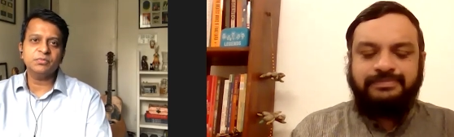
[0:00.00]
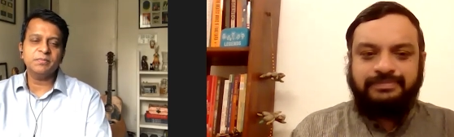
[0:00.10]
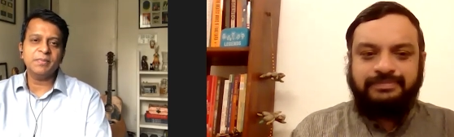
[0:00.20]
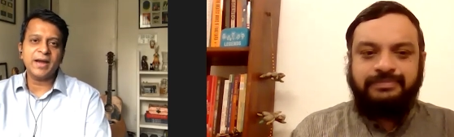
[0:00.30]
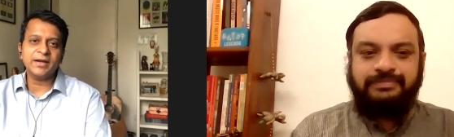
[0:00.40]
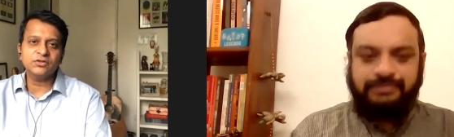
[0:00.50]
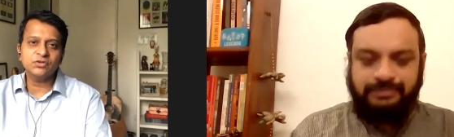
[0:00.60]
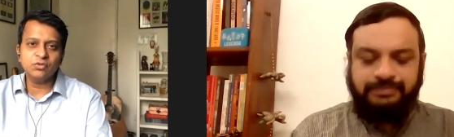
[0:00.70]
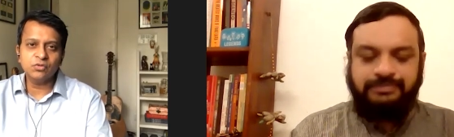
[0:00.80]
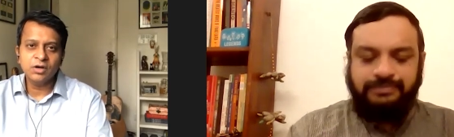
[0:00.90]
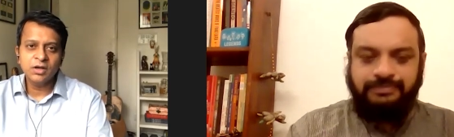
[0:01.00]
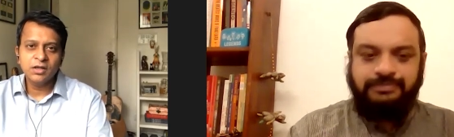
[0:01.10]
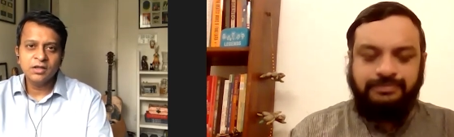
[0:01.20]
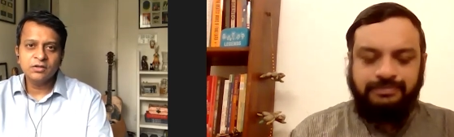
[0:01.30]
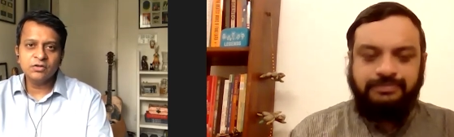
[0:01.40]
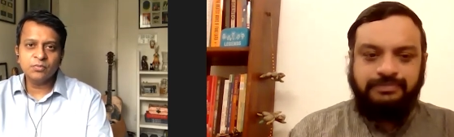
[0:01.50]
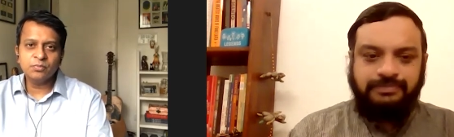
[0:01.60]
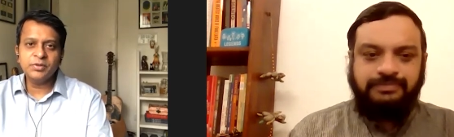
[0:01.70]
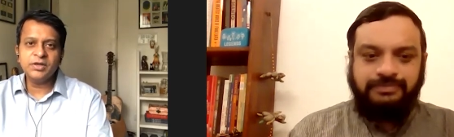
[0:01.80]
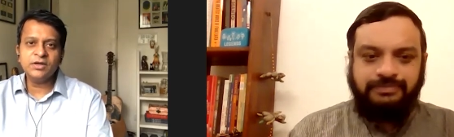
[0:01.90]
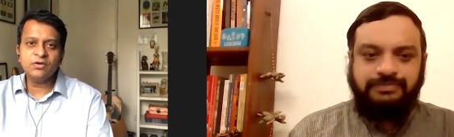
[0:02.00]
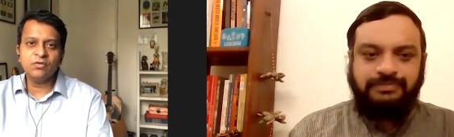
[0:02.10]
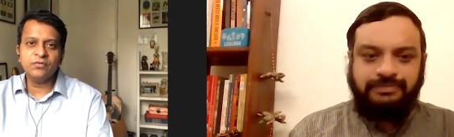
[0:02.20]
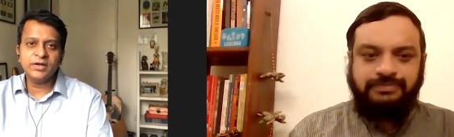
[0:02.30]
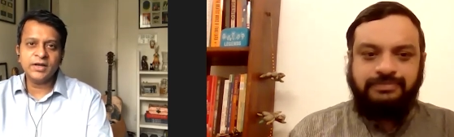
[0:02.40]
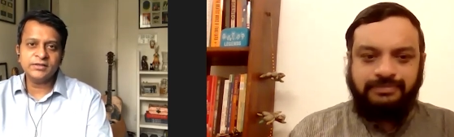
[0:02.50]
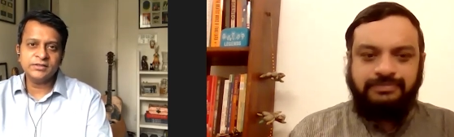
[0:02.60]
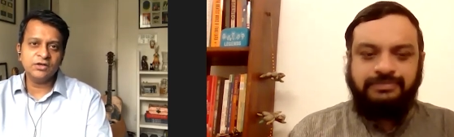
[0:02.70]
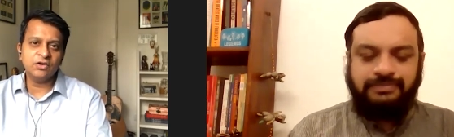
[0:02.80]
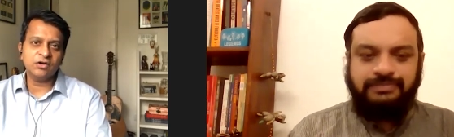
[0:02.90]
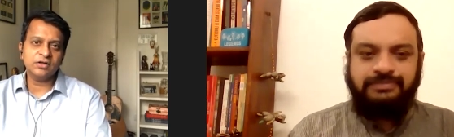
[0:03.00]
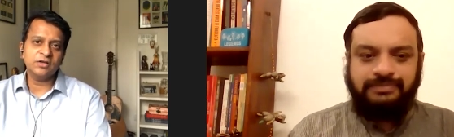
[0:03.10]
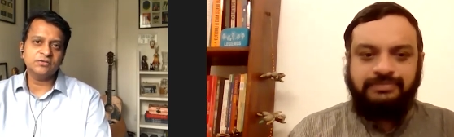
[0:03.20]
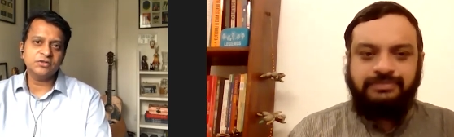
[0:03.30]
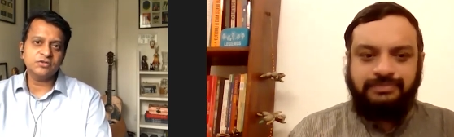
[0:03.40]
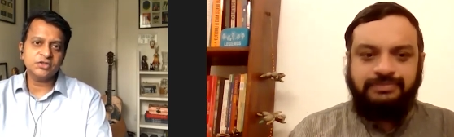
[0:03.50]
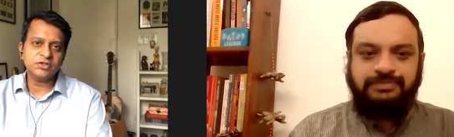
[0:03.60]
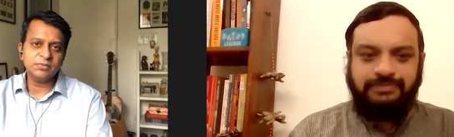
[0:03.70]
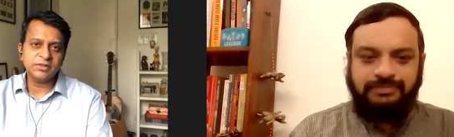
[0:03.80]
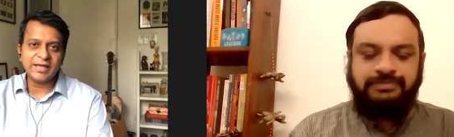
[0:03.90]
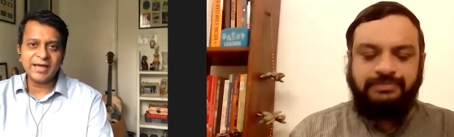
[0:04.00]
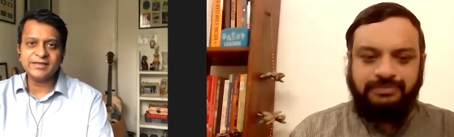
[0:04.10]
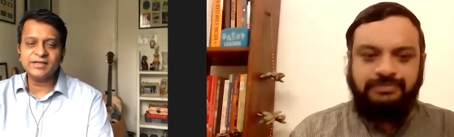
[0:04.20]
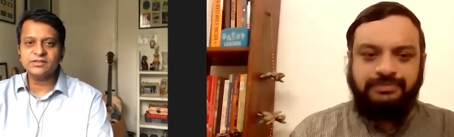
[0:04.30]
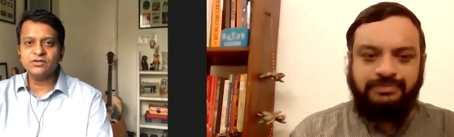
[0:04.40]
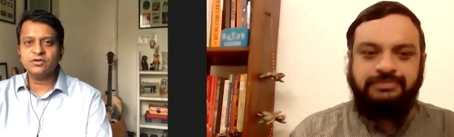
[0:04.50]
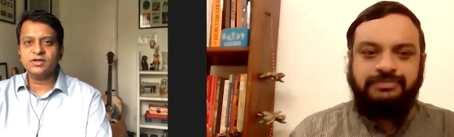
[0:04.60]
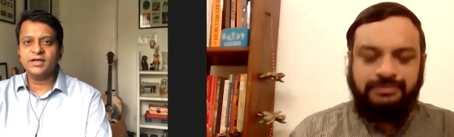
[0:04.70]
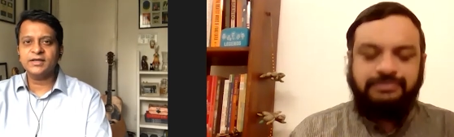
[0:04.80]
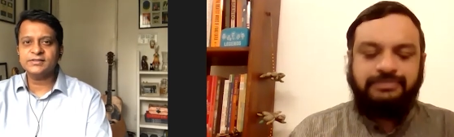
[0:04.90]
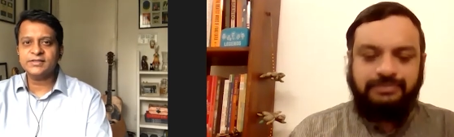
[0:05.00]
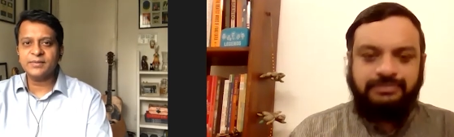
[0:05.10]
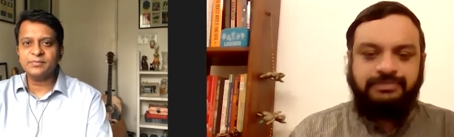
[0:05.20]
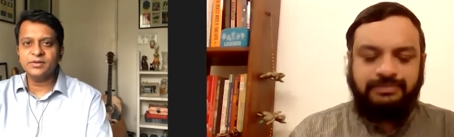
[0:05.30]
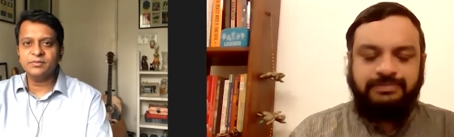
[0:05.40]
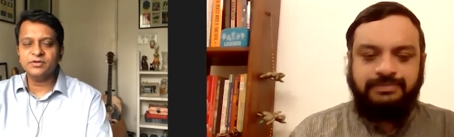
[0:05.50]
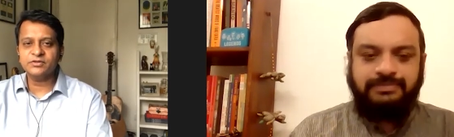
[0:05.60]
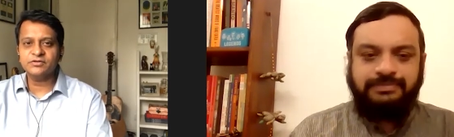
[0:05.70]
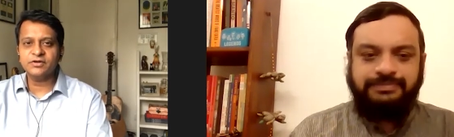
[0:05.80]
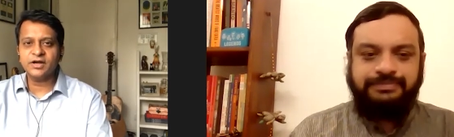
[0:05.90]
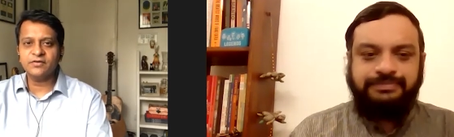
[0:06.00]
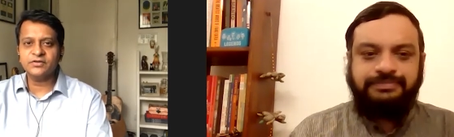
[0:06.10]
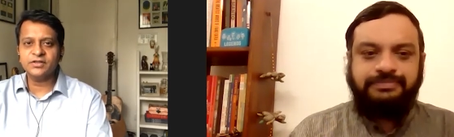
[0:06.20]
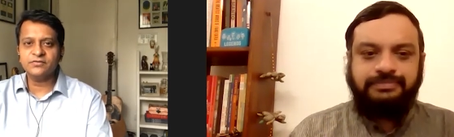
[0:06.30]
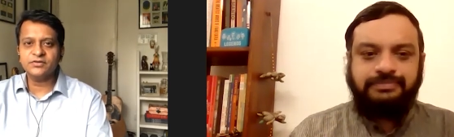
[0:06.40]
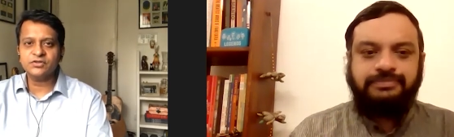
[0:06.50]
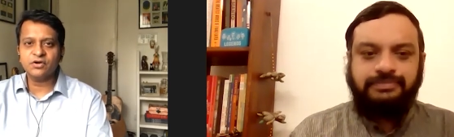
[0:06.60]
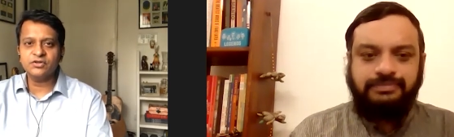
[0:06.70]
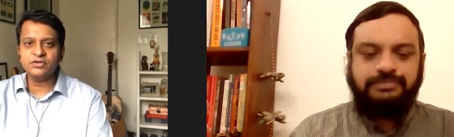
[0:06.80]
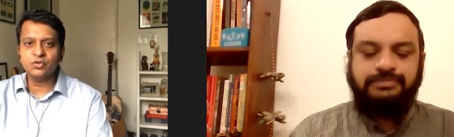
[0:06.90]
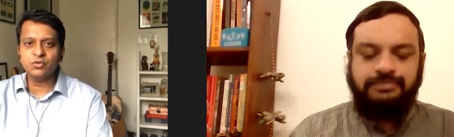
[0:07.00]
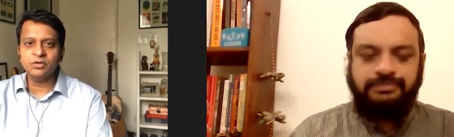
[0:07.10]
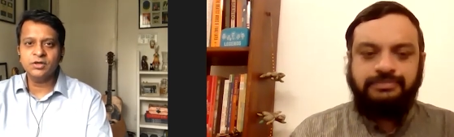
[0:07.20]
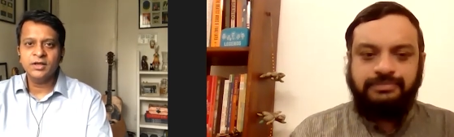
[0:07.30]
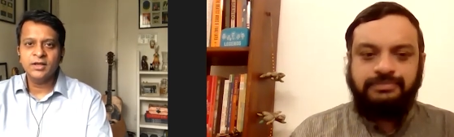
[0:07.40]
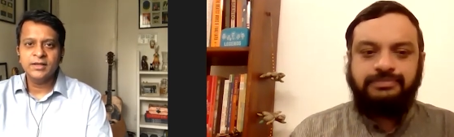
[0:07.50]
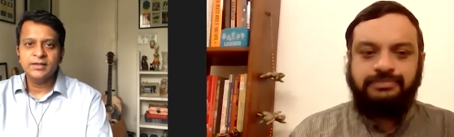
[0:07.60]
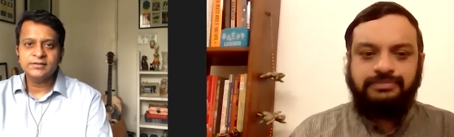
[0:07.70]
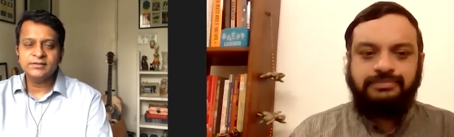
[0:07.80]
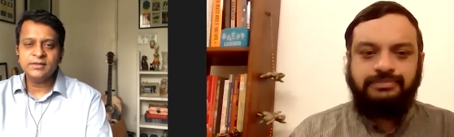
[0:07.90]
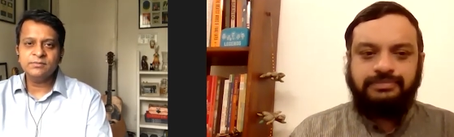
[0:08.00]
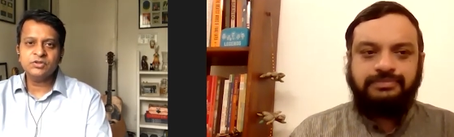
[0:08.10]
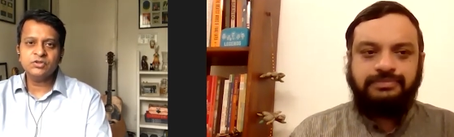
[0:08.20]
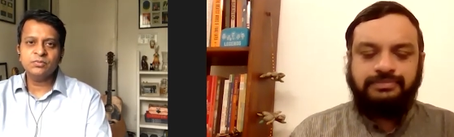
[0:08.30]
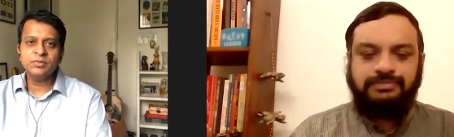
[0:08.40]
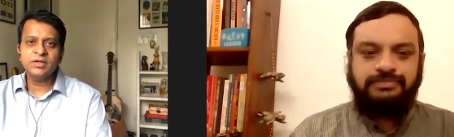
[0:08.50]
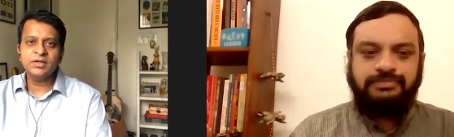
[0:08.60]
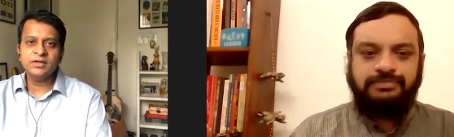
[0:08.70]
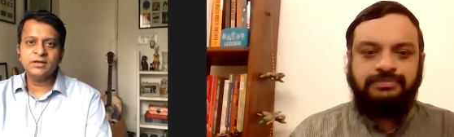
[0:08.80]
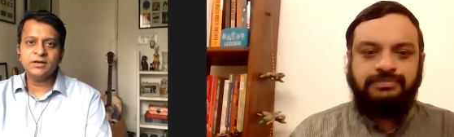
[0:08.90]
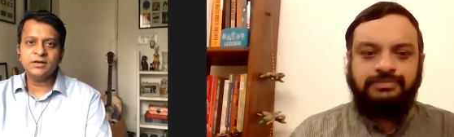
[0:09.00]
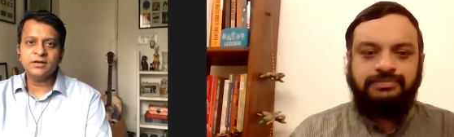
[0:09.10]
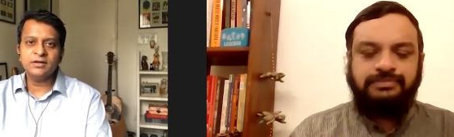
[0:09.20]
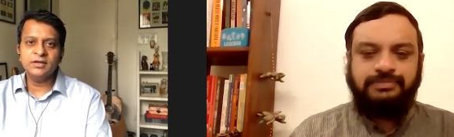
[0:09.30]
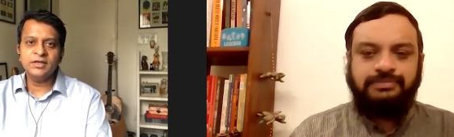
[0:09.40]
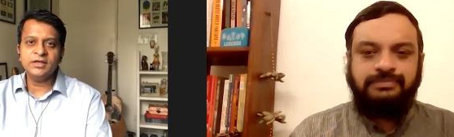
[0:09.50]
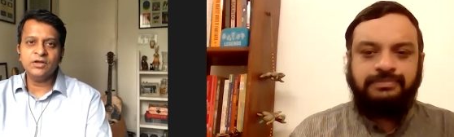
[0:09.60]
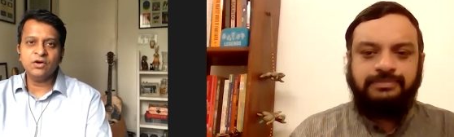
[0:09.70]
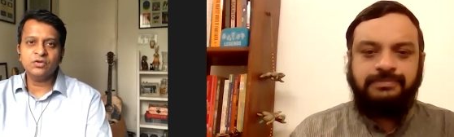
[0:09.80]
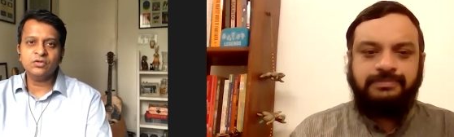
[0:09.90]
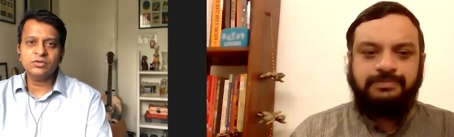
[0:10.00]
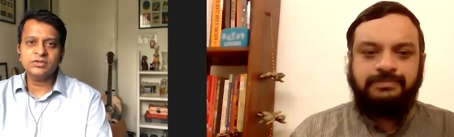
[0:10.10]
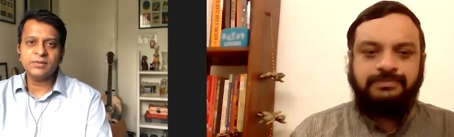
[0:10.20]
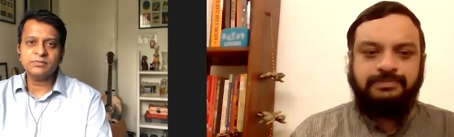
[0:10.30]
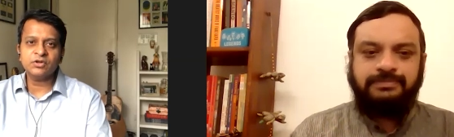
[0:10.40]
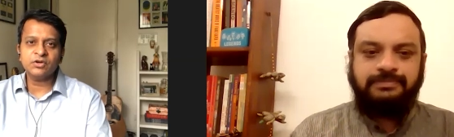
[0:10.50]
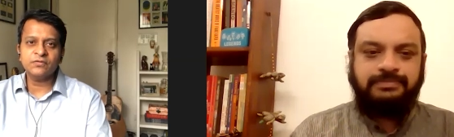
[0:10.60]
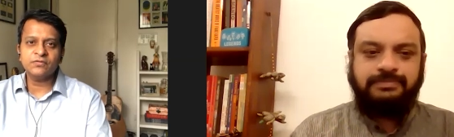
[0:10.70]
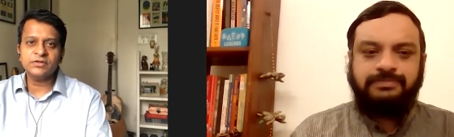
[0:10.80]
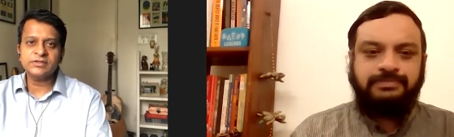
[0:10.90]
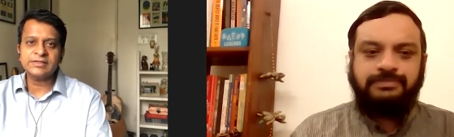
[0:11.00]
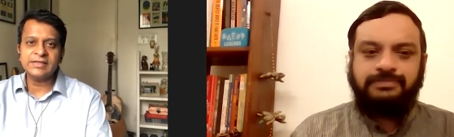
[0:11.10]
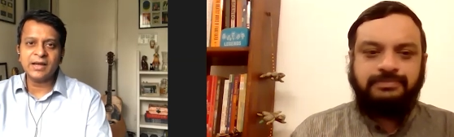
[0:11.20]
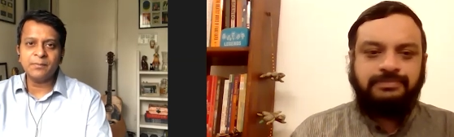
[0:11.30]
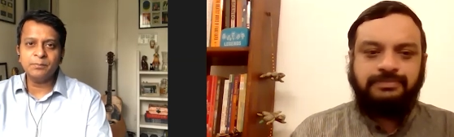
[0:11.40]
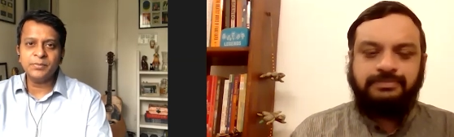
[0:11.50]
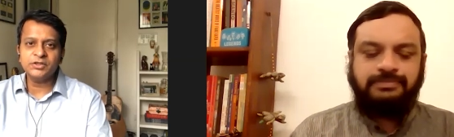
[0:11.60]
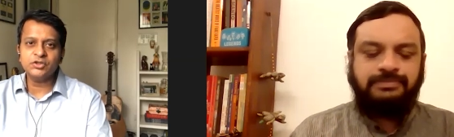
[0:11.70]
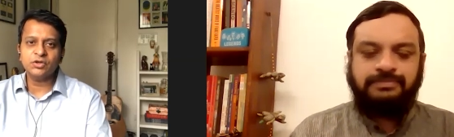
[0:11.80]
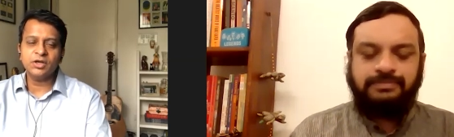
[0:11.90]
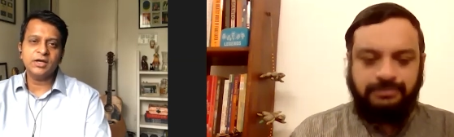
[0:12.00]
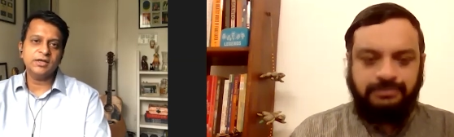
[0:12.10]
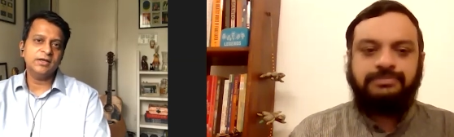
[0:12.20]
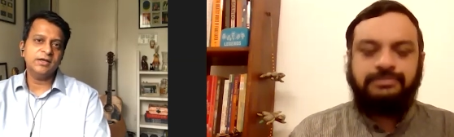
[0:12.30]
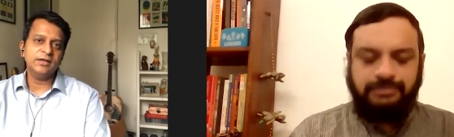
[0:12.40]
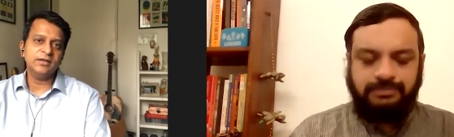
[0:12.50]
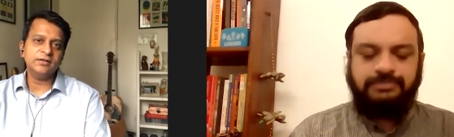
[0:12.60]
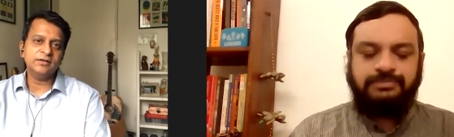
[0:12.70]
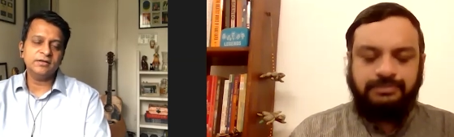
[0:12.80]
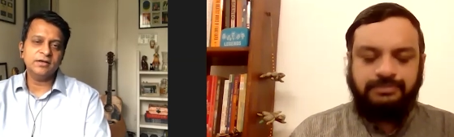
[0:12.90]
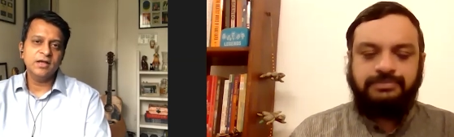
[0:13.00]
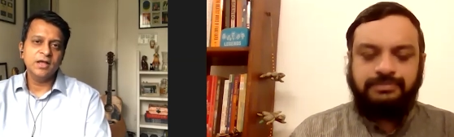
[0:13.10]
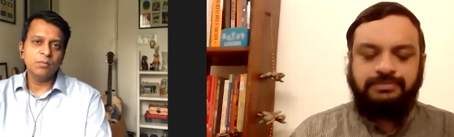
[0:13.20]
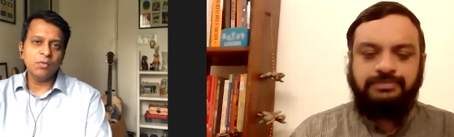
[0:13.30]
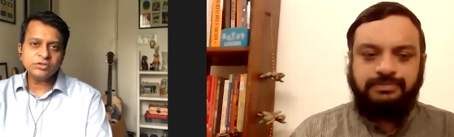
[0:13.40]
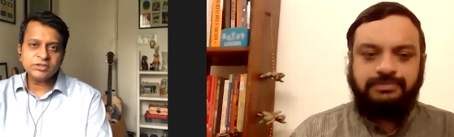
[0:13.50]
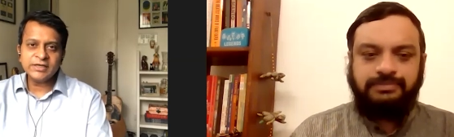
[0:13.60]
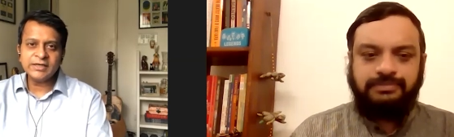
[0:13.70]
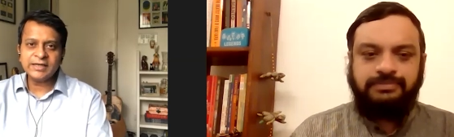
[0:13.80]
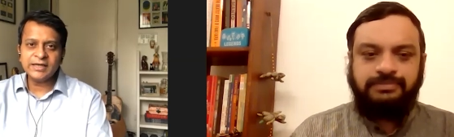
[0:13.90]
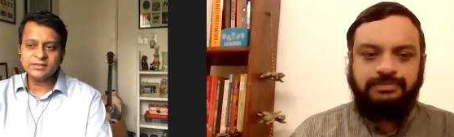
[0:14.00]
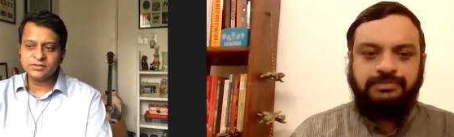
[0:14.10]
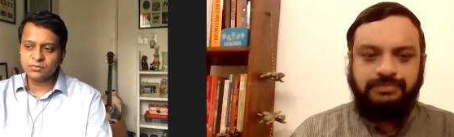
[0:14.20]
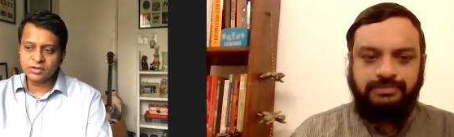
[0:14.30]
Speaker 1: be back to, you know, pre-COVID nineteen lockdown situation. But that doesn't look like it's happening because the recovery that we saw in June seems to be uh, leading on to some sort of a slump in July. And uh, most indicators, what